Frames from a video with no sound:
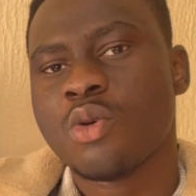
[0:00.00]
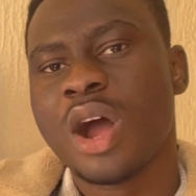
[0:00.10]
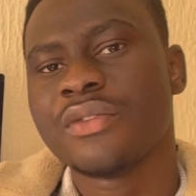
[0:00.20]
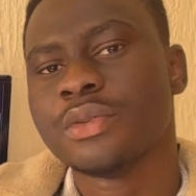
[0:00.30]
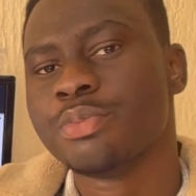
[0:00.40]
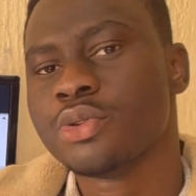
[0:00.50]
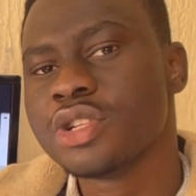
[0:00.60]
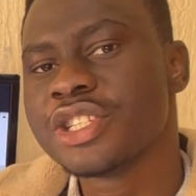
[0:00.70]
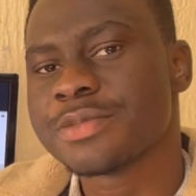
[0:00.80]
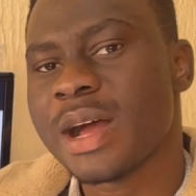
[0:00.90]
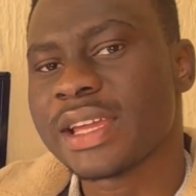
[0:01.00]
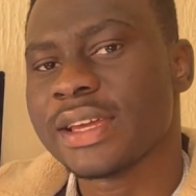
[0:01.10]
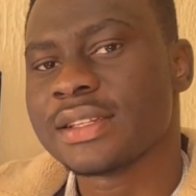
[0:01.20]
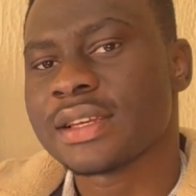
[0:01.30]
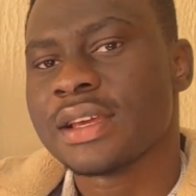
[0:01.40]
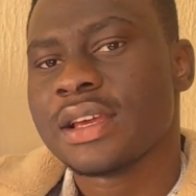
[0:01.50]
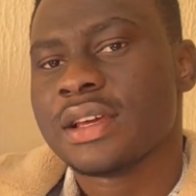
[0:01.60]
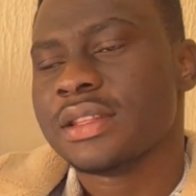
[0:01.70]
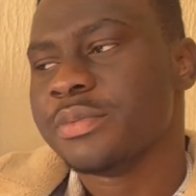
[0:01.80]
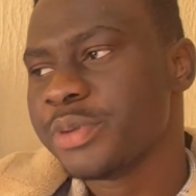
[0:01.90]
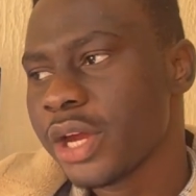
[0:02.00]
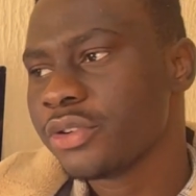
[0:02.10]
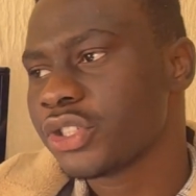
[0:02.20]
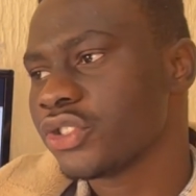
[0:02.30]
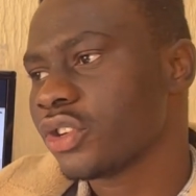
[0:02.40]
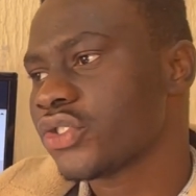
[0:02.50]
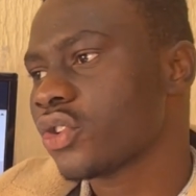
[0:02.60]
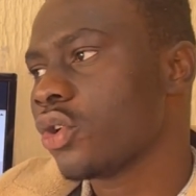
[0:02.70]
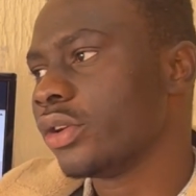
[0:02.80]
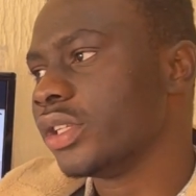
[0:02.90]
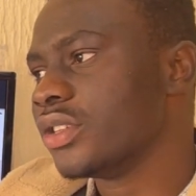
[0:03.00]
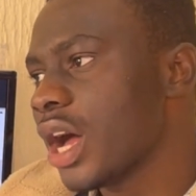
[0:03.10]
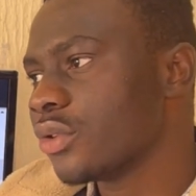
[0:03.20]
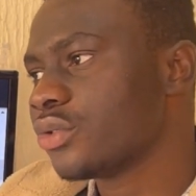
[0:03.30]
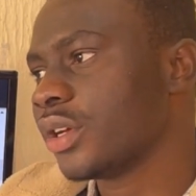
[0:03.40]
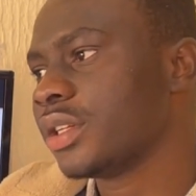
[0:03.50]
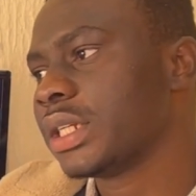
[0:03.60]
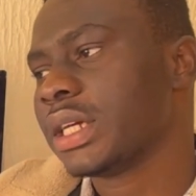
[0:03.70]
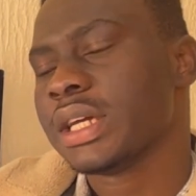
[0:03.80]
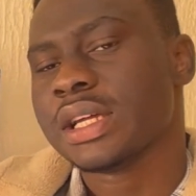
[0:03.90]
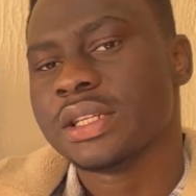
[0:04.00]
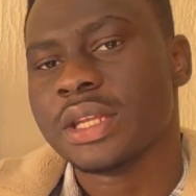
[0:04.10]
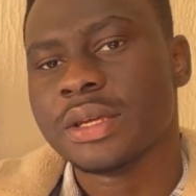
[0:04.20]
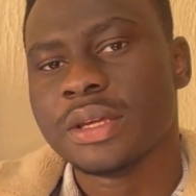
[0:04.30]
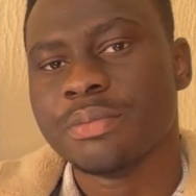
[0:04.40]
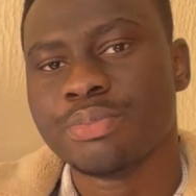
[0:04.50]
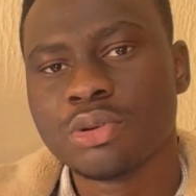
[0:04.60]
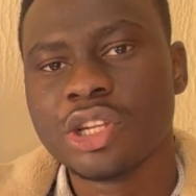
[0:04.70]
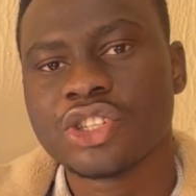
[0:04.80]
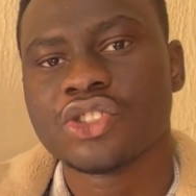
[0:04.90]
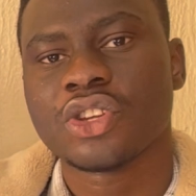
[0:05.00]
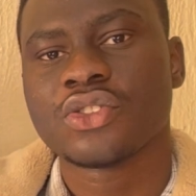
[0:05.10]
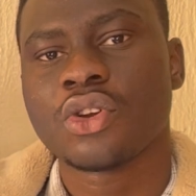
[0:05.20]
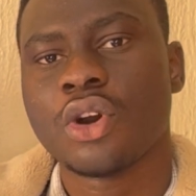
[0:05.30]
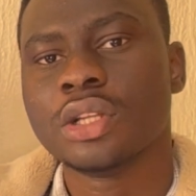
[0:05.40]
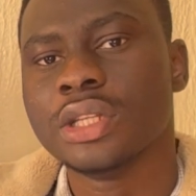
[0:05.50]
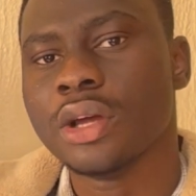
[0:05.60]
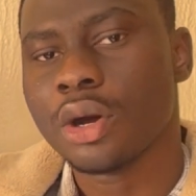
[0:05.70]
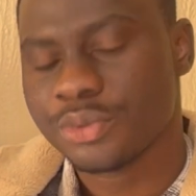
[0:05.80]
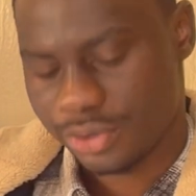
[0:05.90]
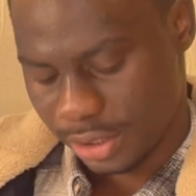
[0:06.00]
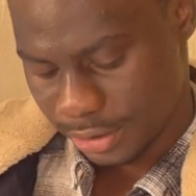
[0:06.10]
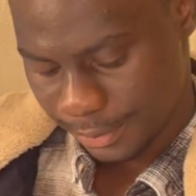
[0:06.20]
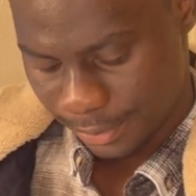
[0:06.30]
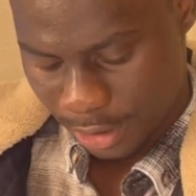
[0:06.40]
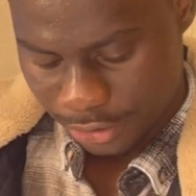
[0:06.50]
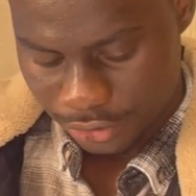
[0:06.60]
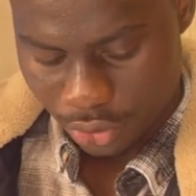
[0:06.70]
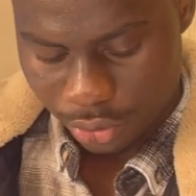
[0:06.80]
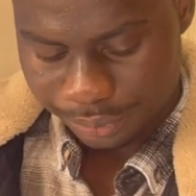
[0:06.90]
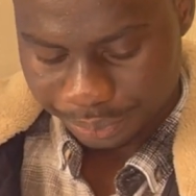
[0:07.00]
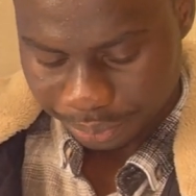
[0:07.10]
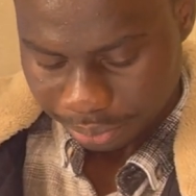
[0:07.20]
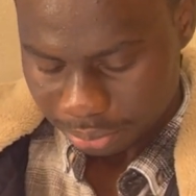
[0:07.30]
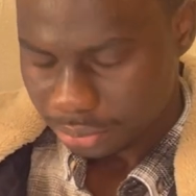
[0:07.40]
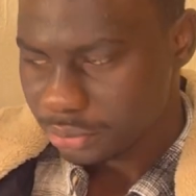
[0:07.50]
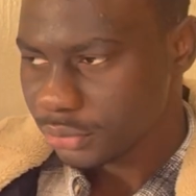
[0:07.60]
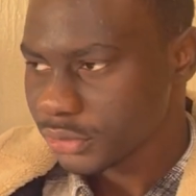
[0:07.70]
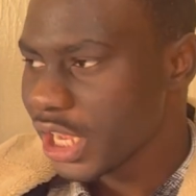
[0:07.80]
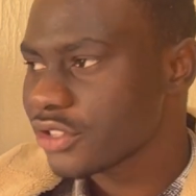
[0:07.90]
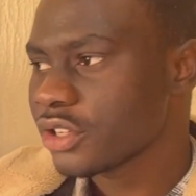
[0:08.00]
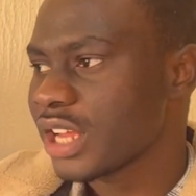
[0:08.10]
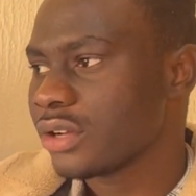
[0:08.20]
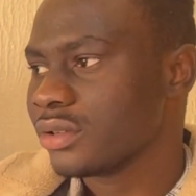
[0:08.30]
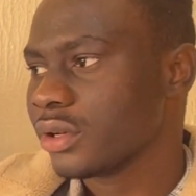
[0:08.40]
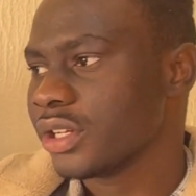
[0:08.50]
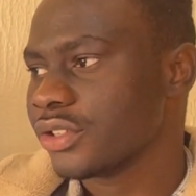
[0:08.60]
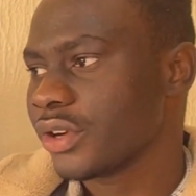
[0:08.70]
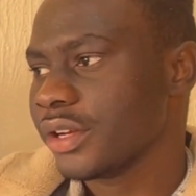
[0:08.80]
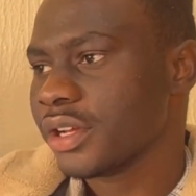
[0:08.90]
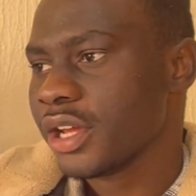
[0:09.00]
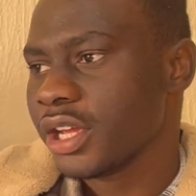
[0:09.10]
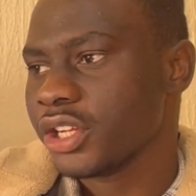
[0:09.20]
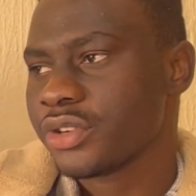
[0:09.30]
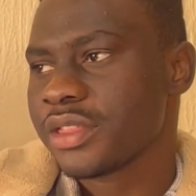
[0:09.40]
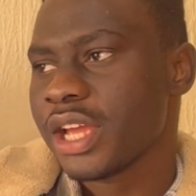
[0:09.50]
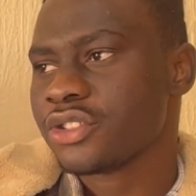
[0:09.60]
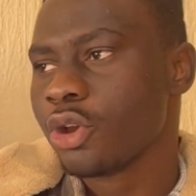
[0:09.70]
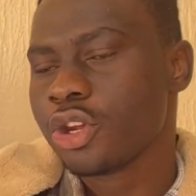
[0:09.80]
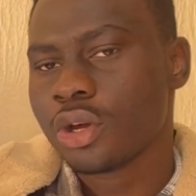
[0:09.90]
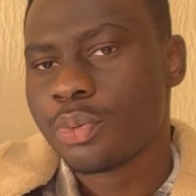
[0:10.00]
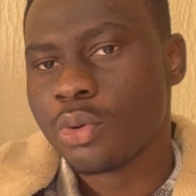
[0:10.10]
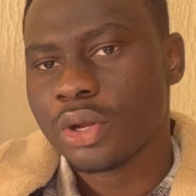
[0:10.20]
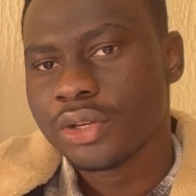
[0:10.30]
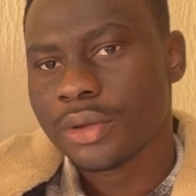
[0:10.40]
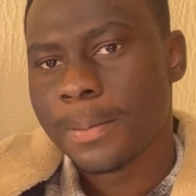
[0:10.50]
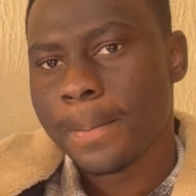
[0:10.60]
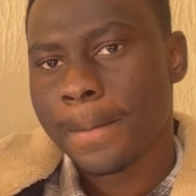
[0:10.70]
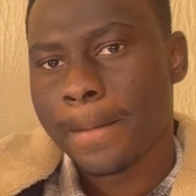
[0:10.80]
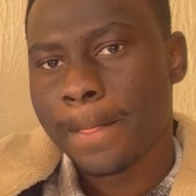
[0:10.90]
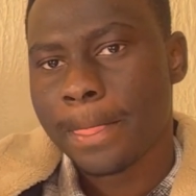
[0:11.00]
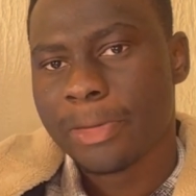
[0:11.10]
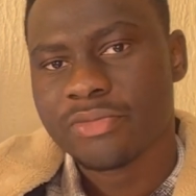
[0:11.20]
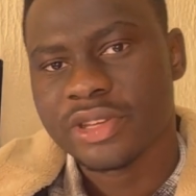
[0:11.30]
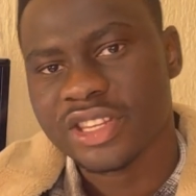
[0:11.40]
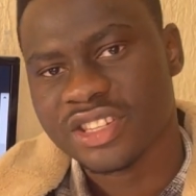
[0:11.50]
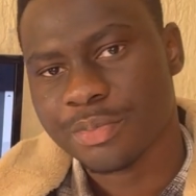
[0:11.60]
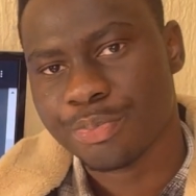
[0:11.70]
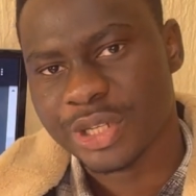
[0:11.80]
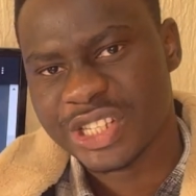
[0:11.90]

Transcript: we have the bullish market. The bearish is also called the downtrend. The bullish is also called the uptrend. So that's just how you know in a trend. A trend that is going upward is a